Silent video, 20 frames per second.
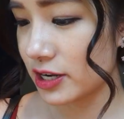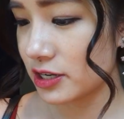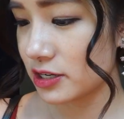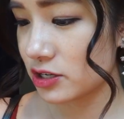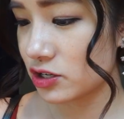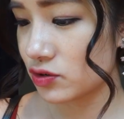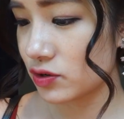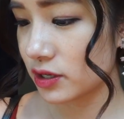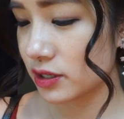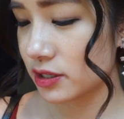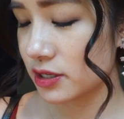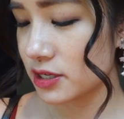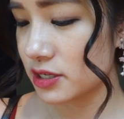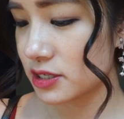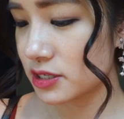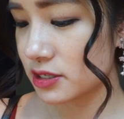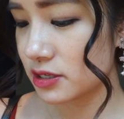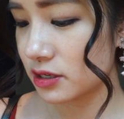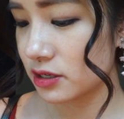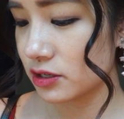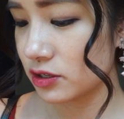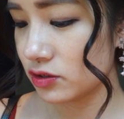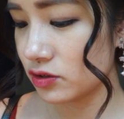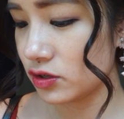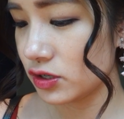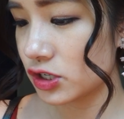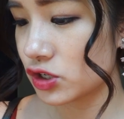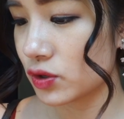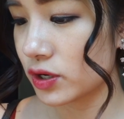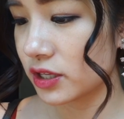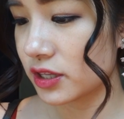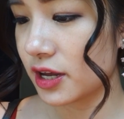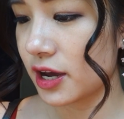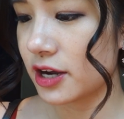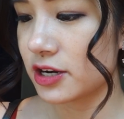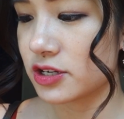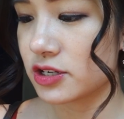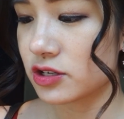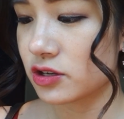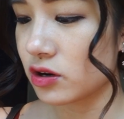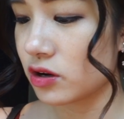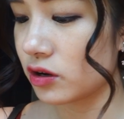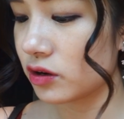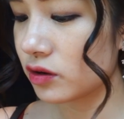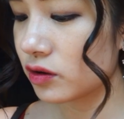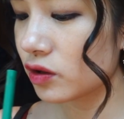and drink this new drink that I just got.